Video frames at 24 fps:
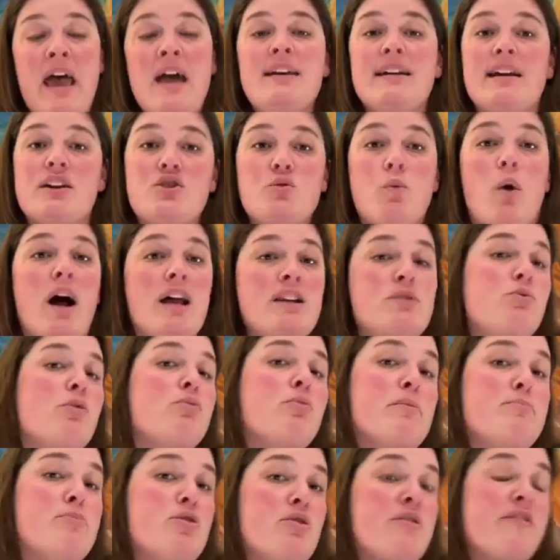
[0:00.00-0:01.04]
Now, swans were
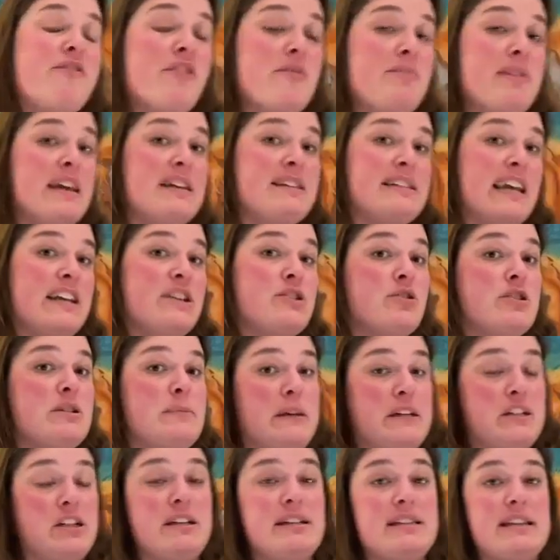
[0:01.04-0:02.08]
removed from the endangered
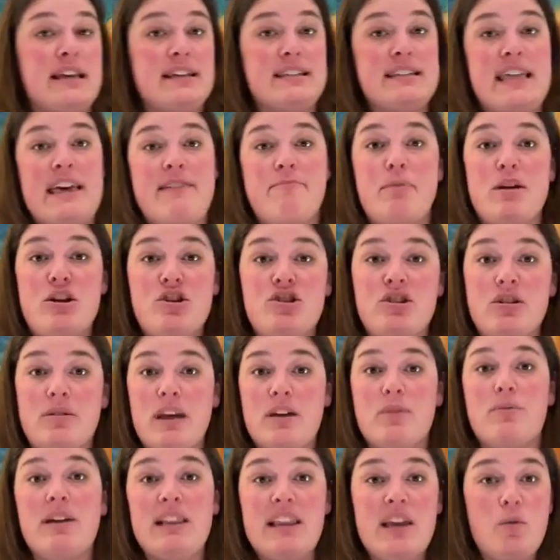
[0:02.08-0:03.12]
species list. They've been
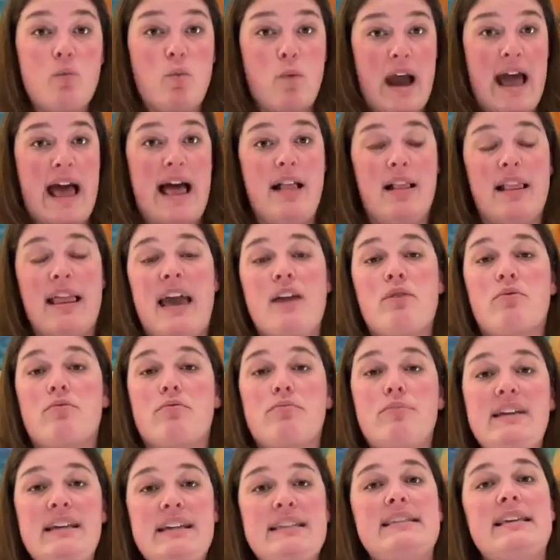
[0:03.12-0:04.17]
doing really well. And
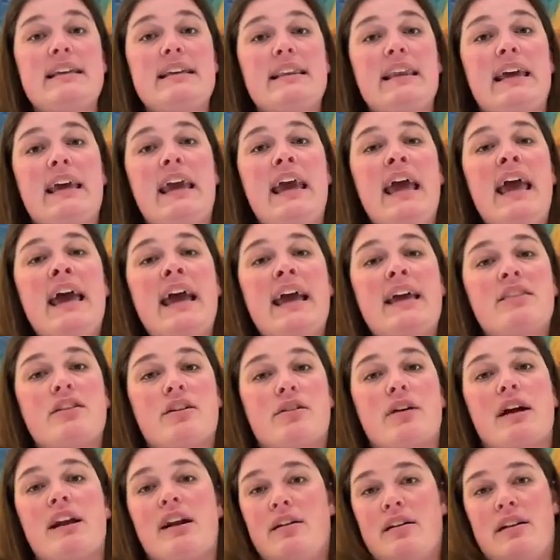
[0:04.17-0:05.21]
recently in the
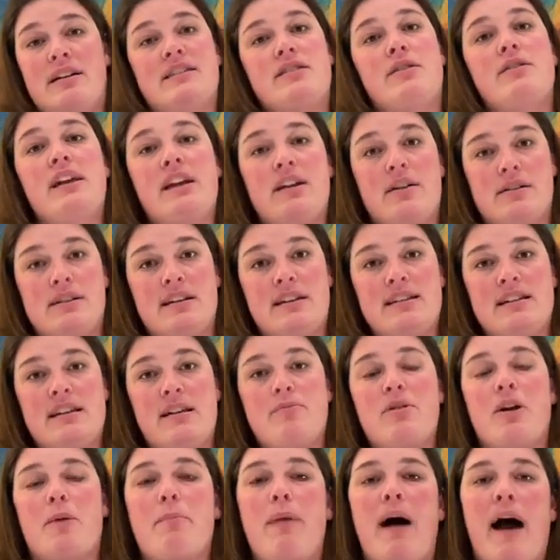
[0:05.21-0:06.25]
Greater Yellowstone ecosystem,
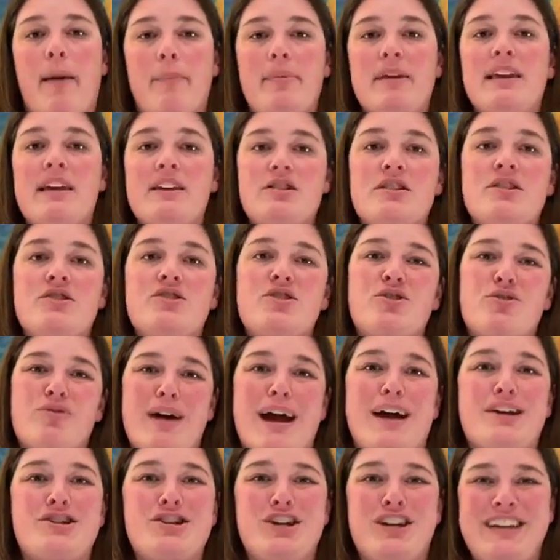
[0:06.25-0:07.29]
their population is
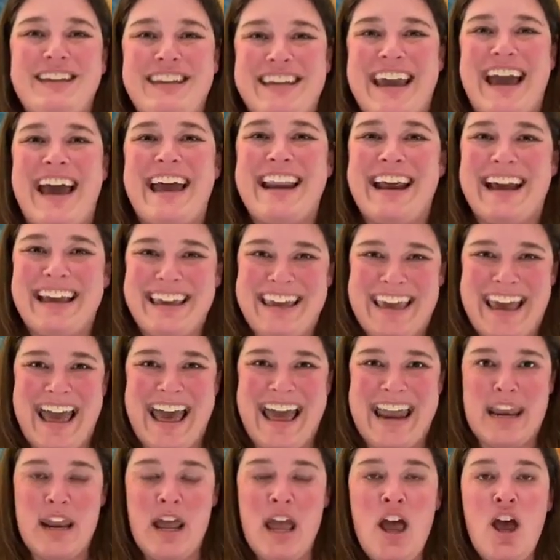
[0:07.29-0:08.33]
crashing yet
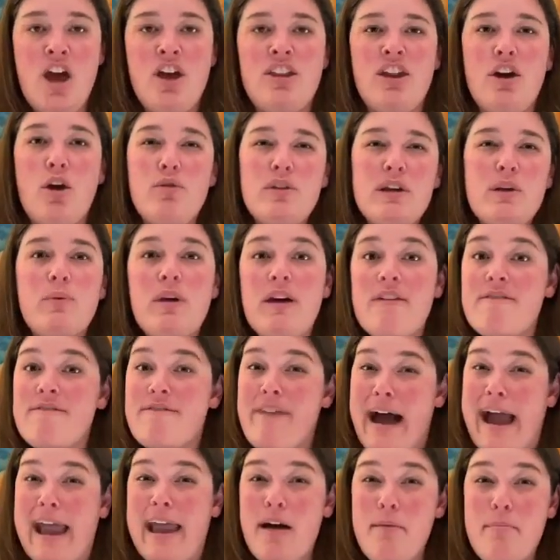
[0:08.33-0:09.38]
again. The only real
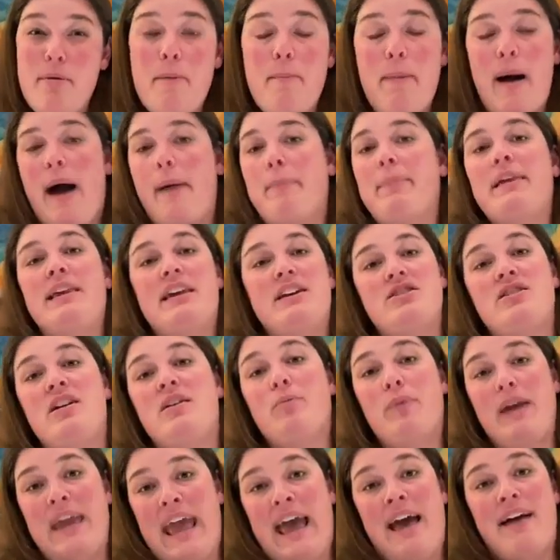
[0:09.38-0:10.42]
viable
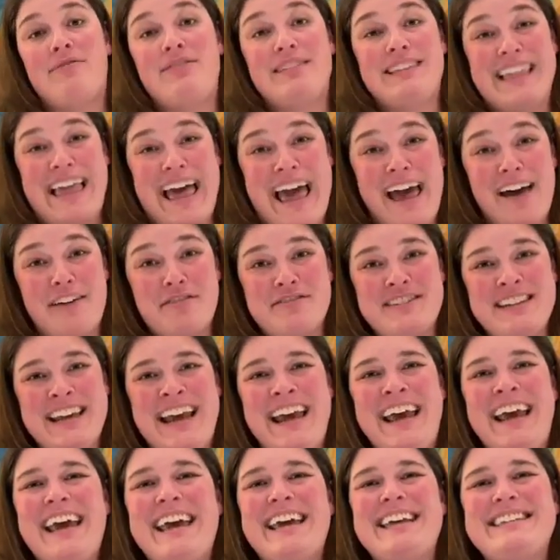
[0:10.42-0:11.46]
population we have left
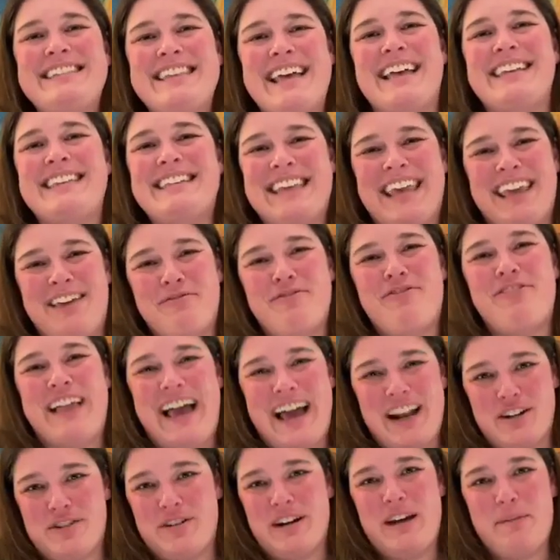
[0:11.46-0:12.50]
is that same
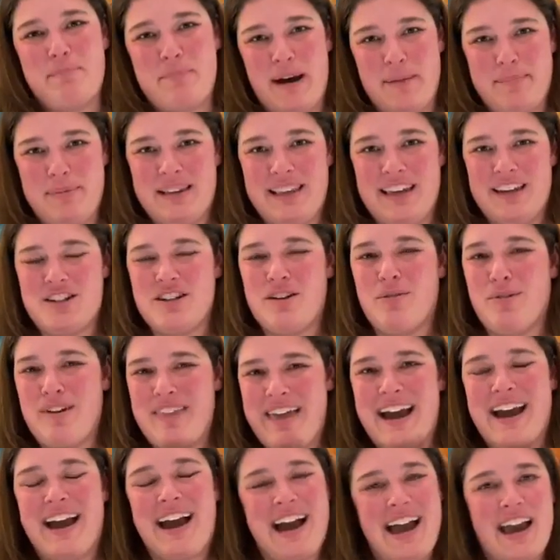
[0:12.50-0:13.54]
Flat Creek Creek population where
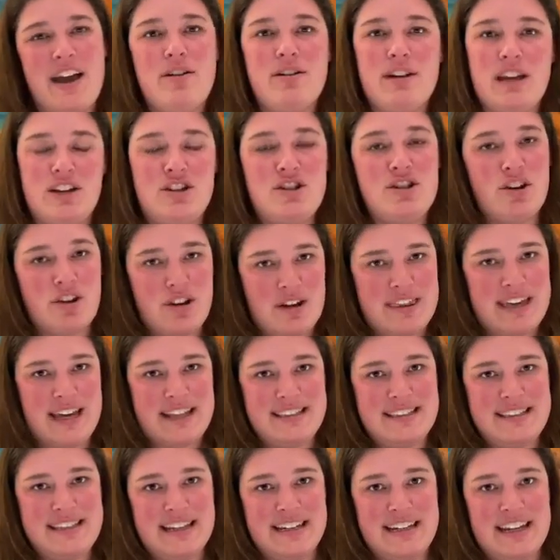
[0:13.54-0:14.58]
that coyote took that
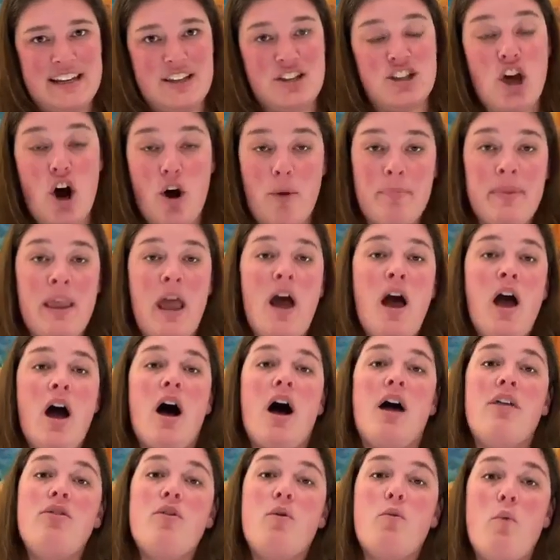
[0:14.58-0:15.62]
signet. So
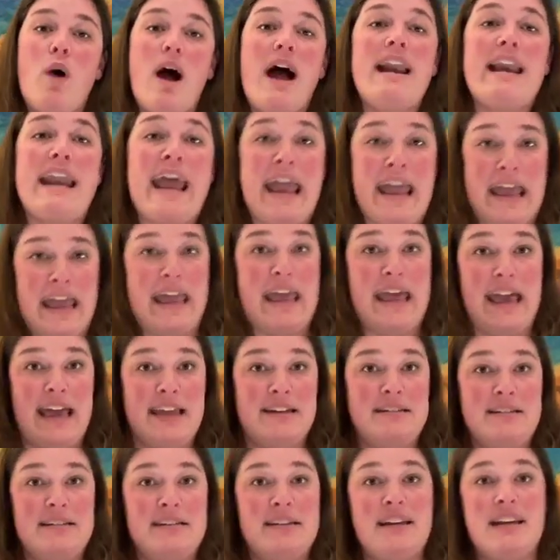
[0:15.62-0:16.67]
on the one
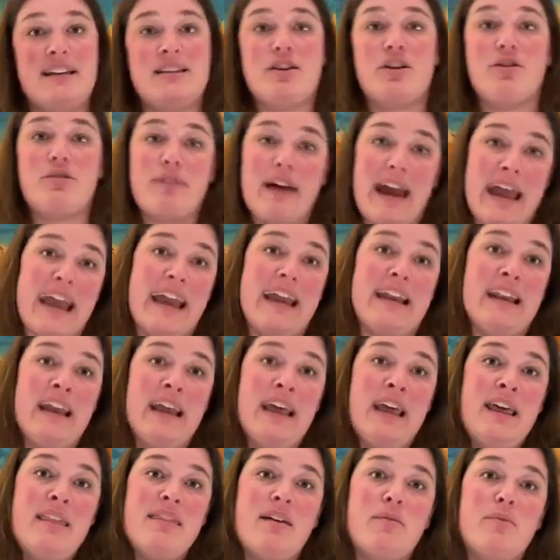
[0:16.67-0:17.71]
hand, it's great
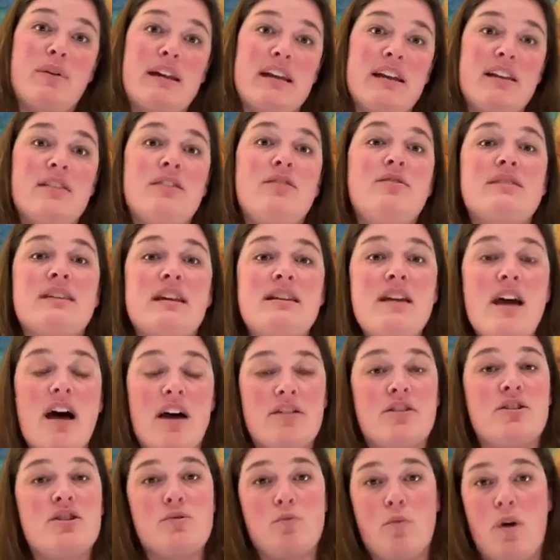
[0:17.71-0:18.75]
that we didn't lose
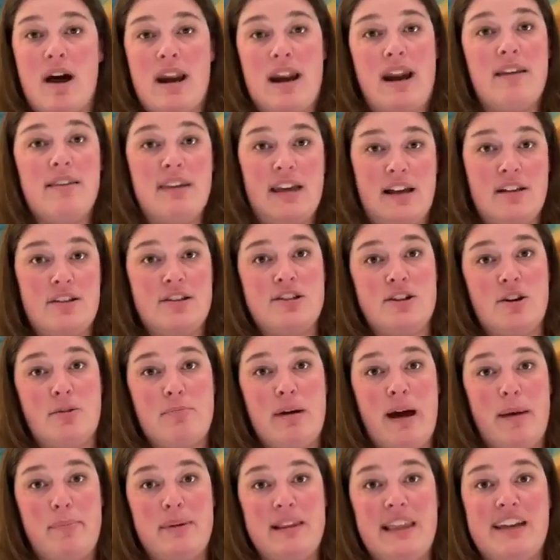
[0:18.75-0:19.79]
another swan out of the Yellowstone
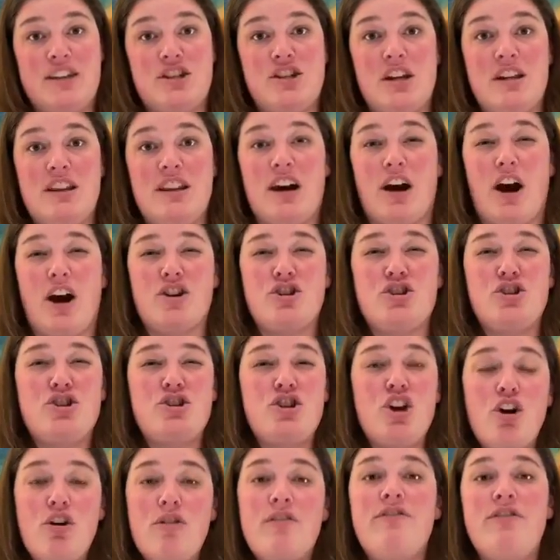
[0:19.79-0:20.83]
population. There are
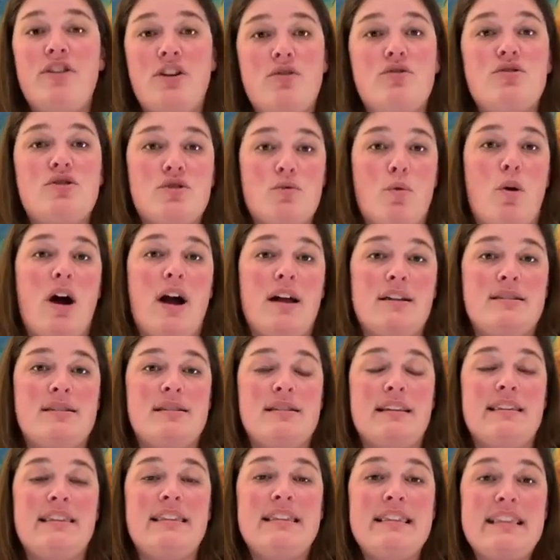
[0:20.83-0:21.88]
so few
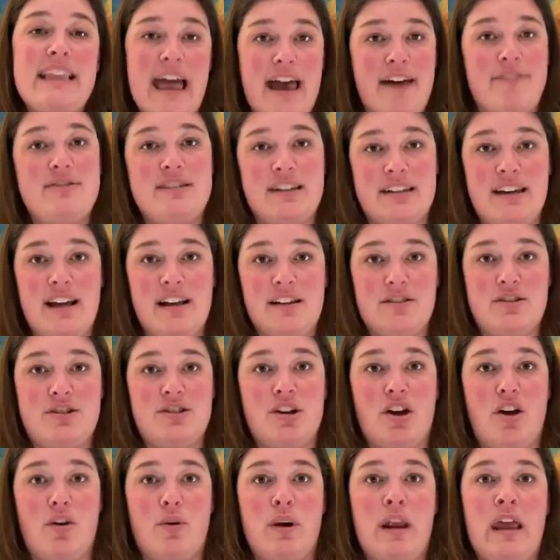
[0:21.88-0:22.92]
swans left in
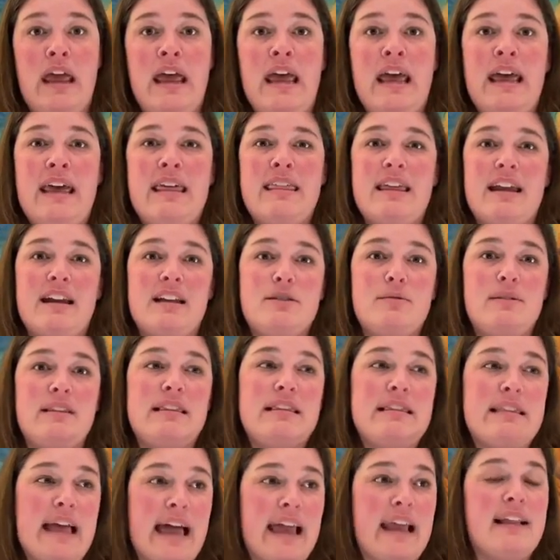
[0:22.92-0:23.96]
Yellowstone that it's
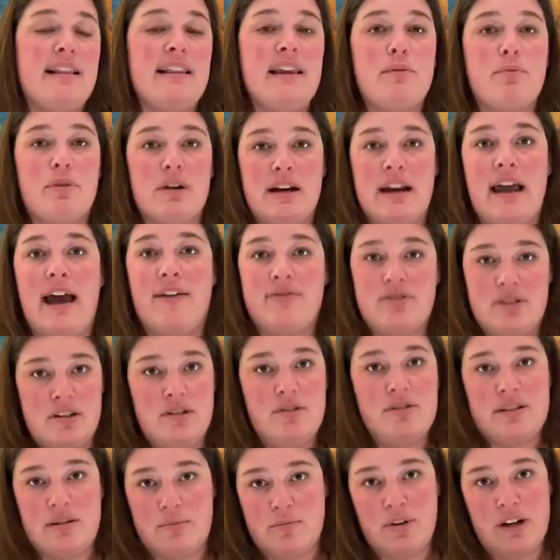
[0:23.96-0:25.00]
likely we're going to have to
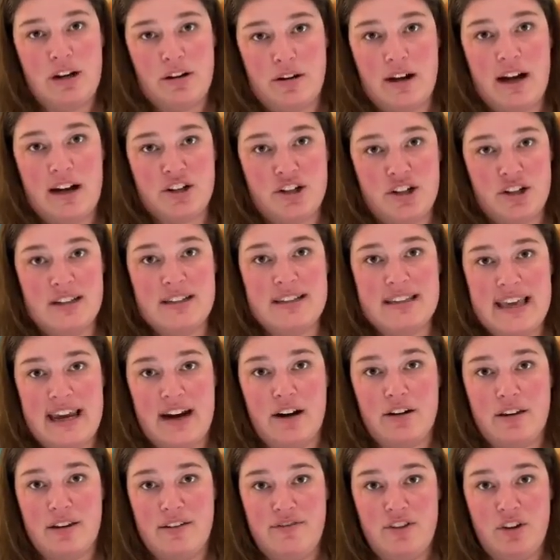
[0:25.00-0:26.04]
do some reintroductions
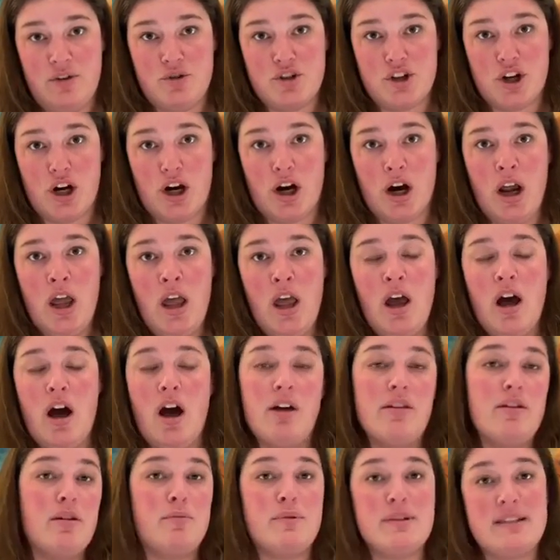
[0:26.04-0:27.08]
there in the future,
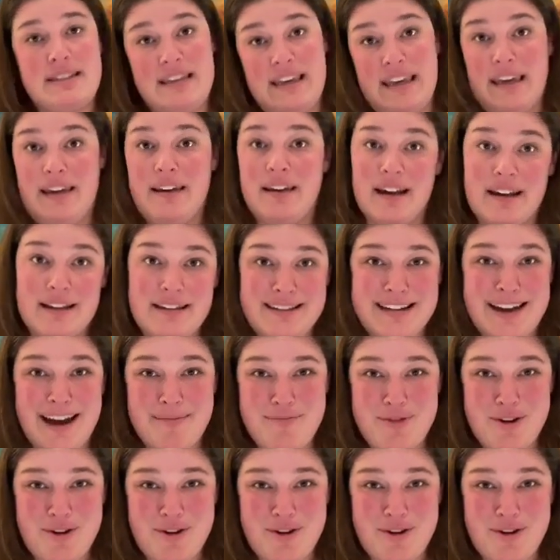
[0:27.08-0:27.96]
although we'll see as time